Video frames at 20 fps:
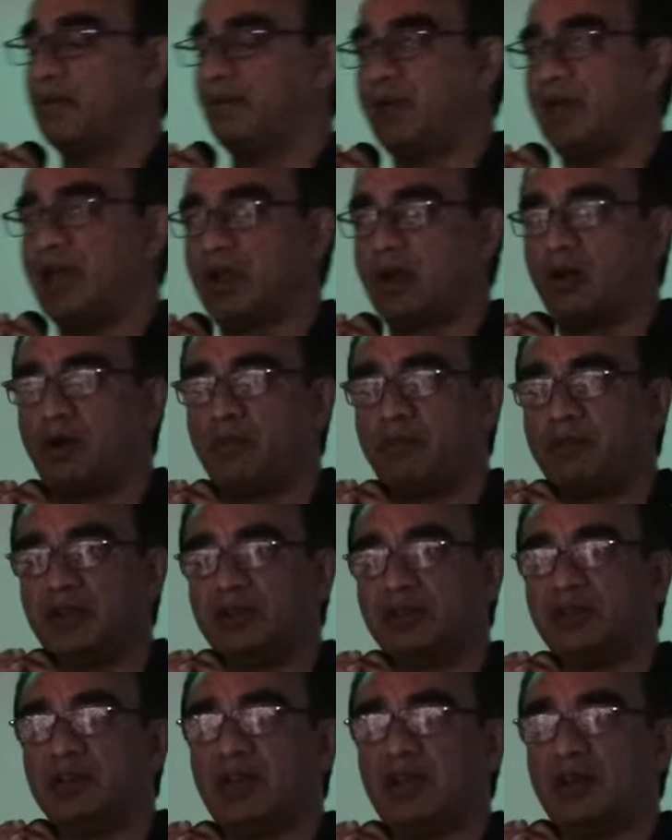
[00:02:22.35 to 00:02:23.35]
where
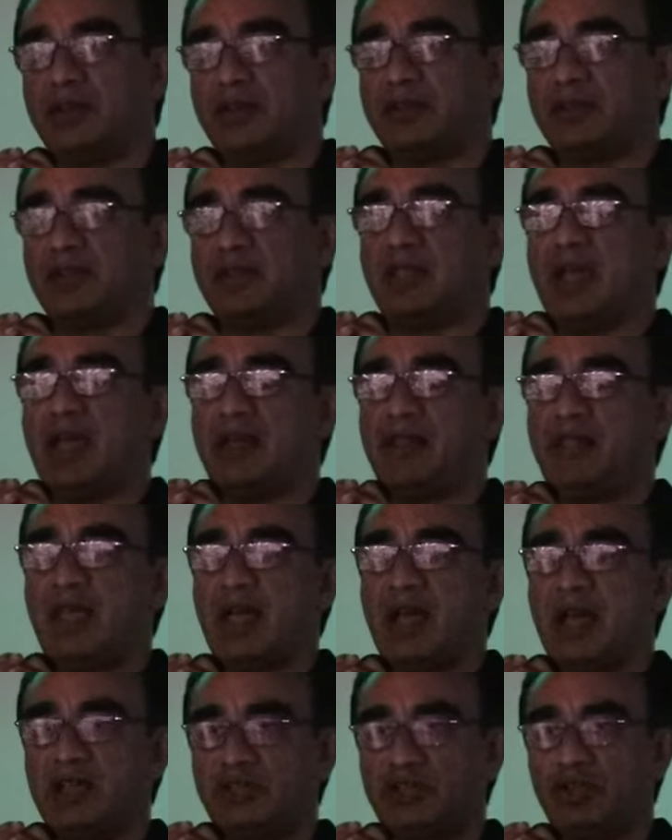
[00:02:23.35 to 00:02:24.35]
operation theaters are there, the
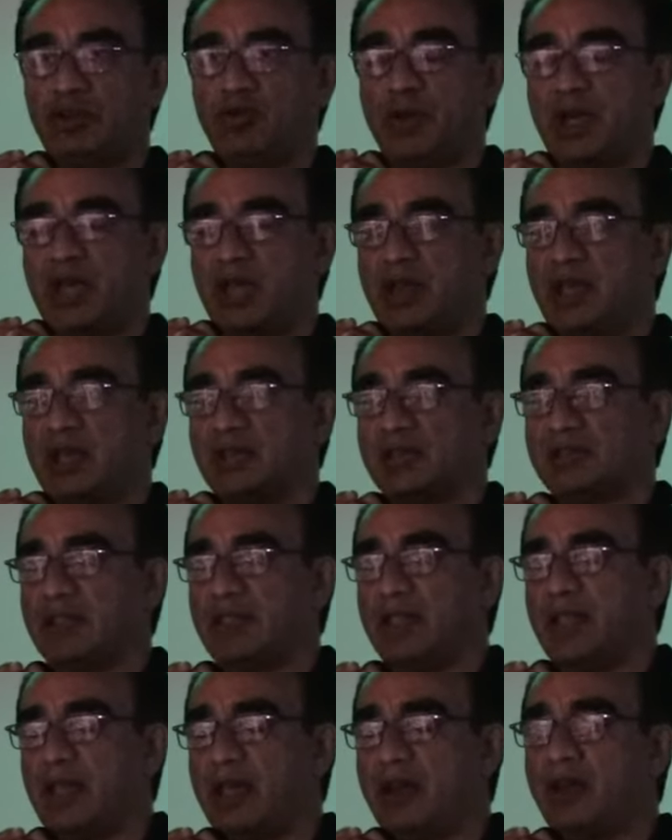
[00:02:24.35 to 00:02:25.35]
ICU areas are
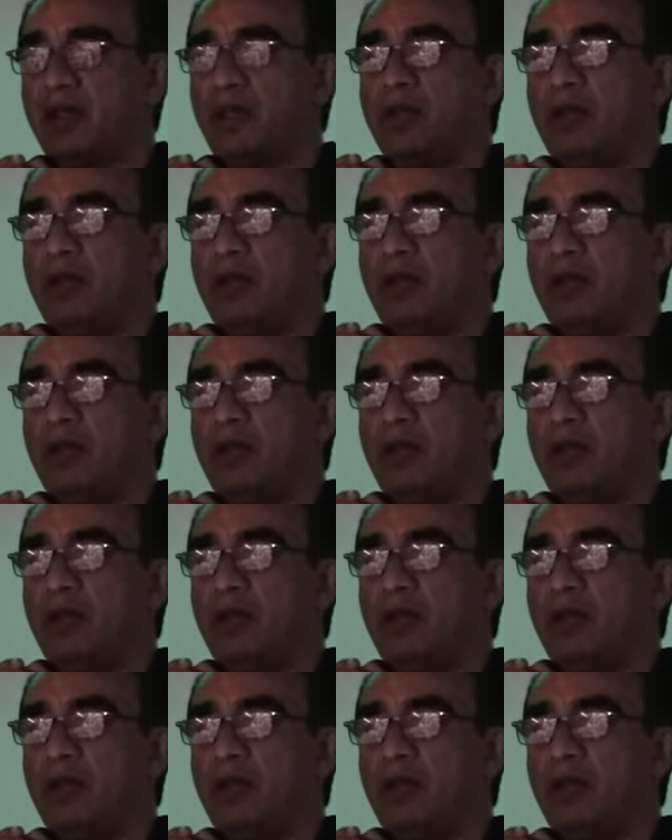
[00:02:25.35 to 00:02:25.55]
there,